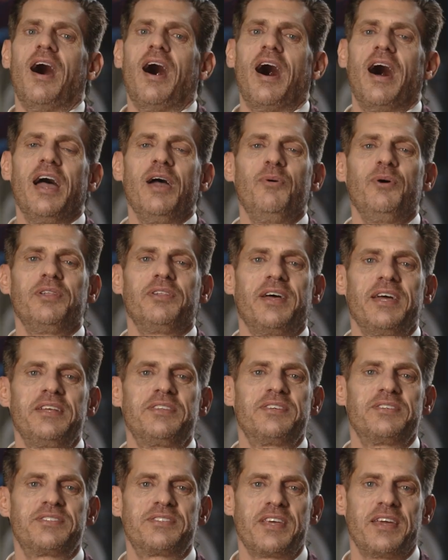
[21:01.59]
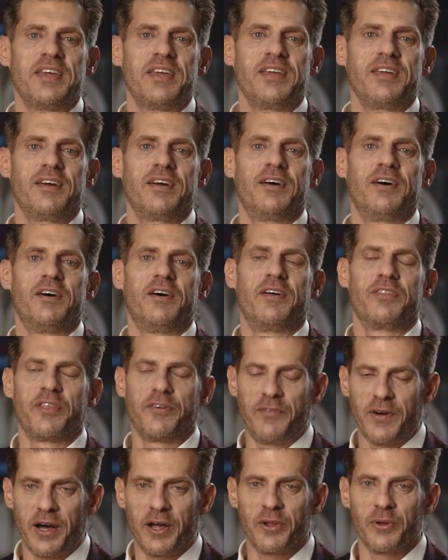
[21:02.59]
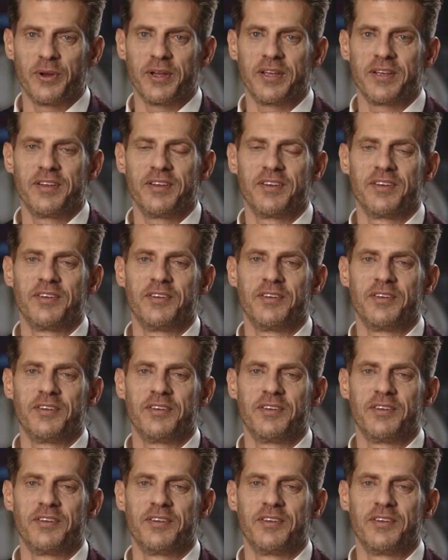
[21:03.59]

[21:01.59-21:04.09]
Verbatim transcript: I would like to say the following